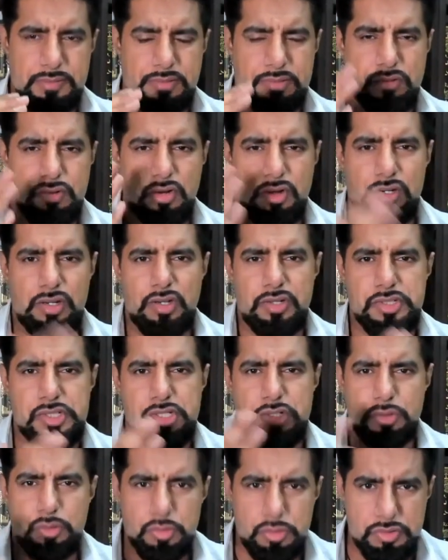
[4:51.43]

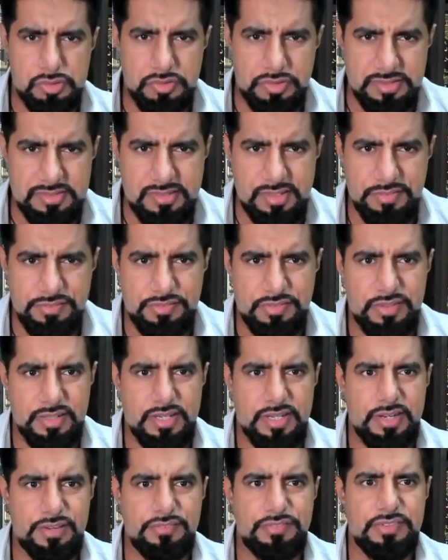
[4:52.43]
chronological order is different,
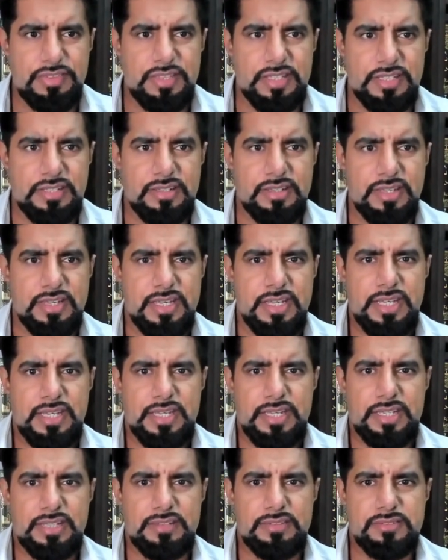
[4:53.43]
and everything
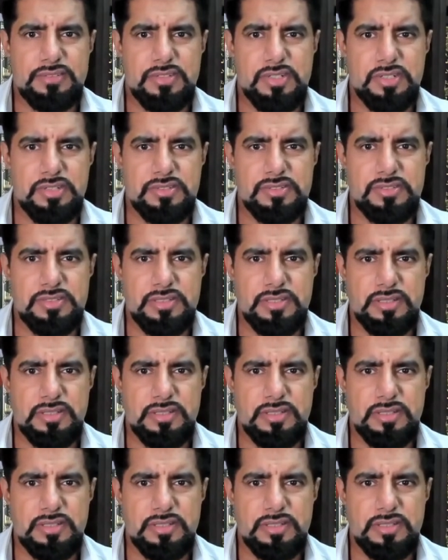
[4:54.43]
is just